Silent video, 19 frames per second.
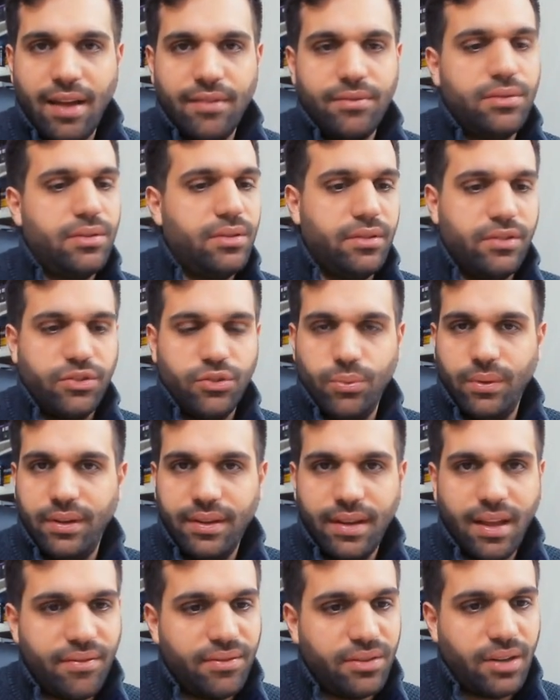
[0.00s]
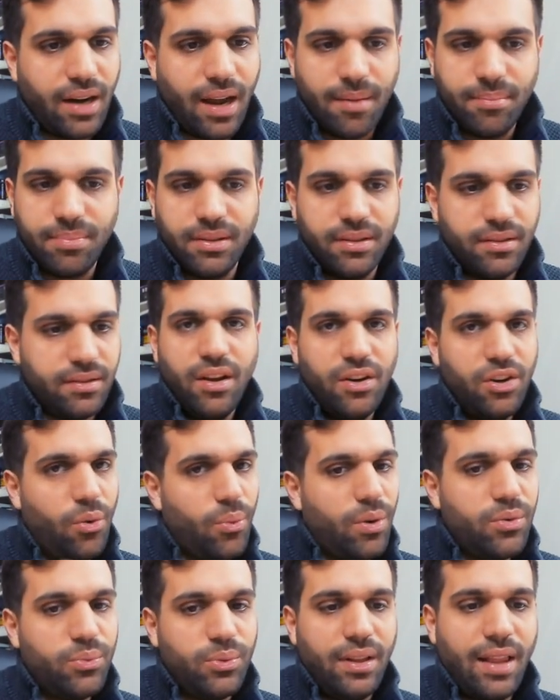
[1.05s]
ever. This will never happen. No
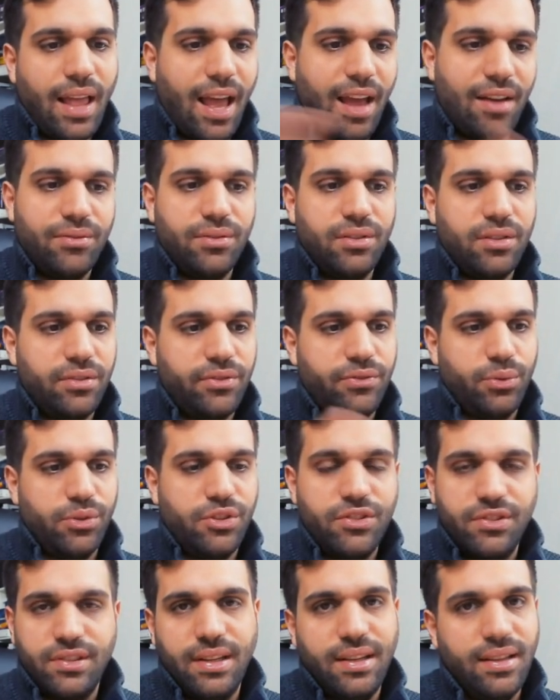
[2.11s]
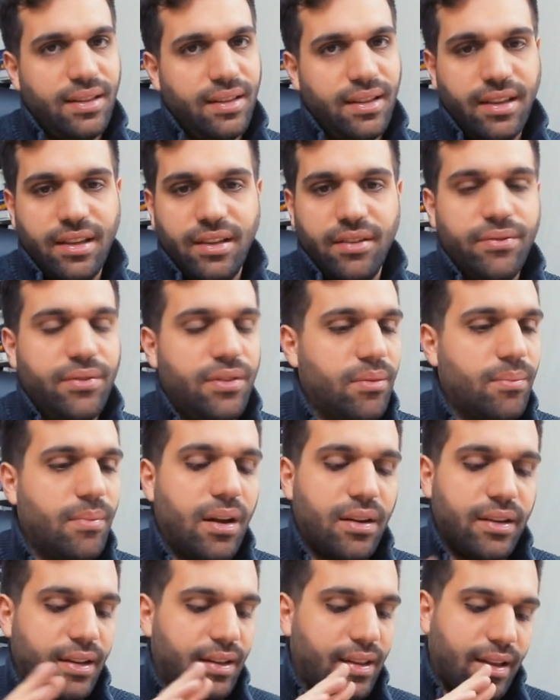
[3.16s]
one will ever for stealing give you
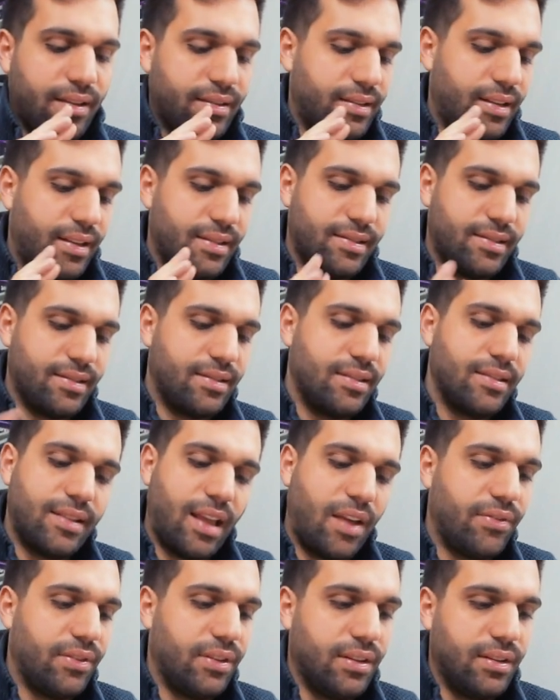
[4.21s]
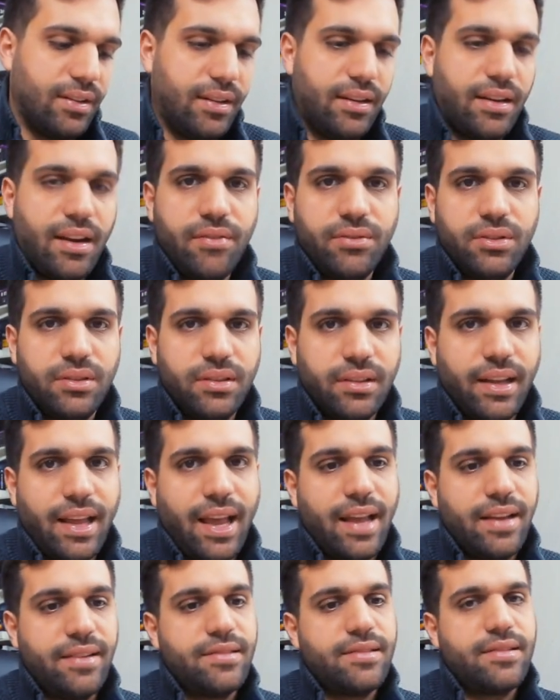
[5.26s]
money. That That's definitely never the
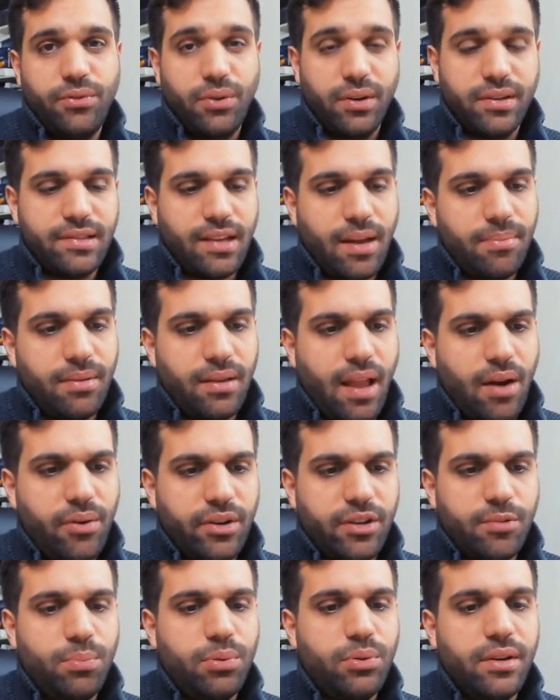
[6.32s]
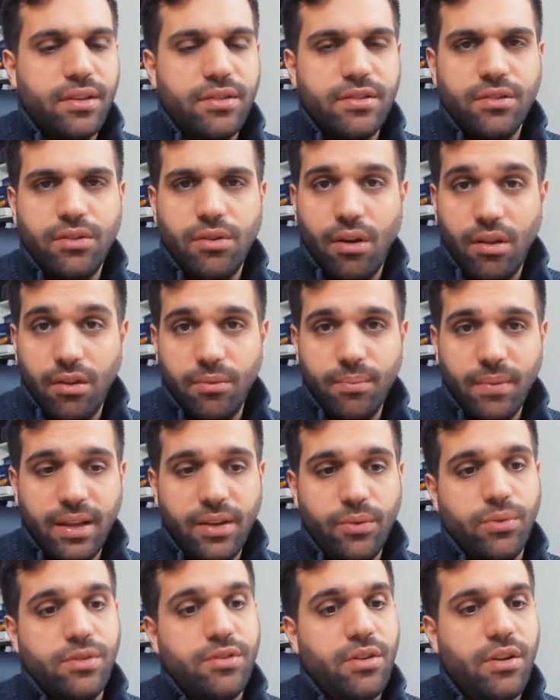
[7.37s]
case. For example, Eric Prydz, Color
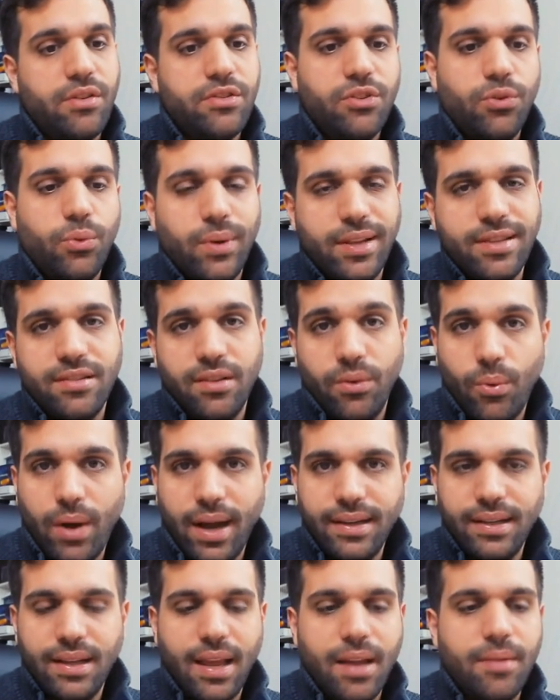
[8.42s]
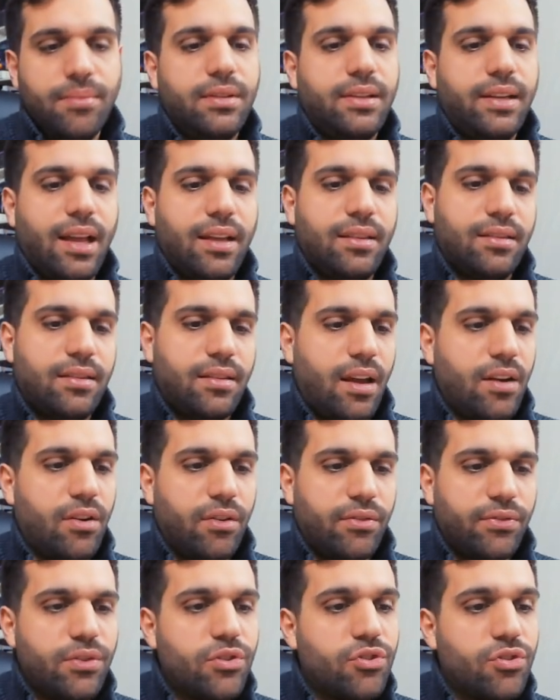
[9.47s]
Me was also once a white label get then
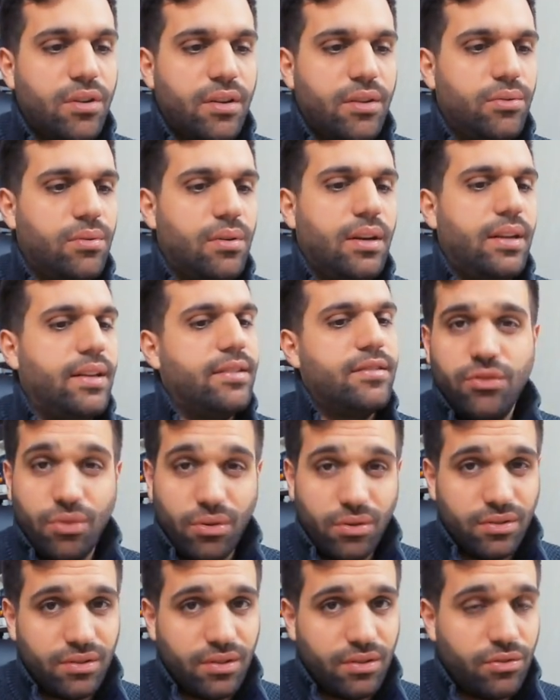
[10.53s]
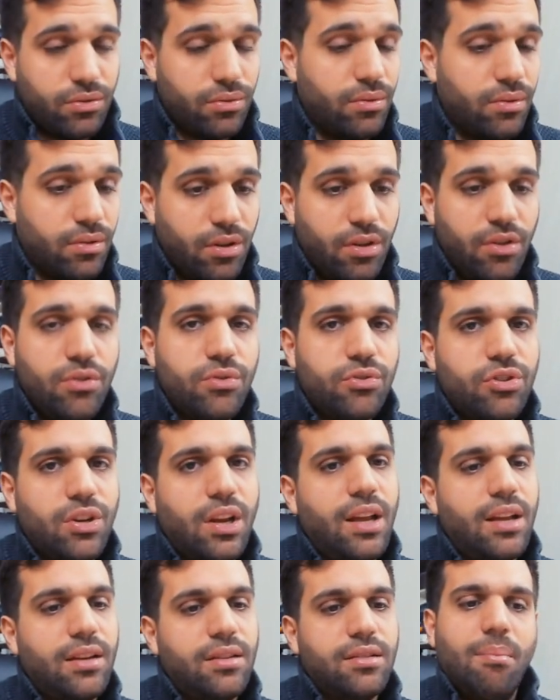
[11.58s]
officially released, turned into a huge
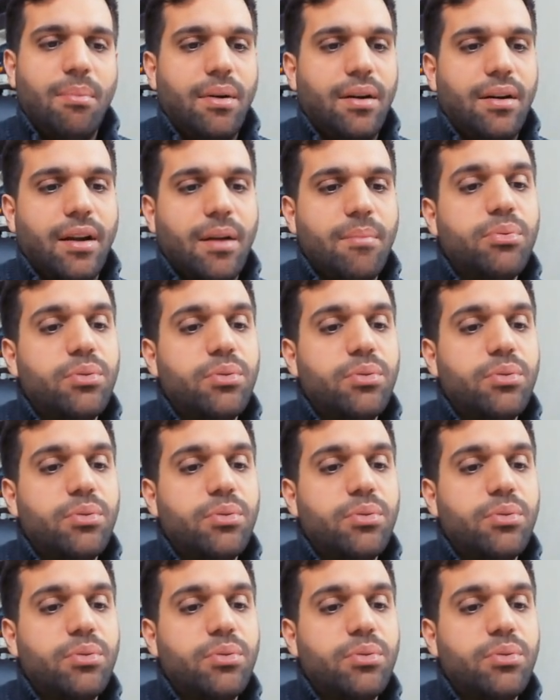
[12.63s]
hit, but I'm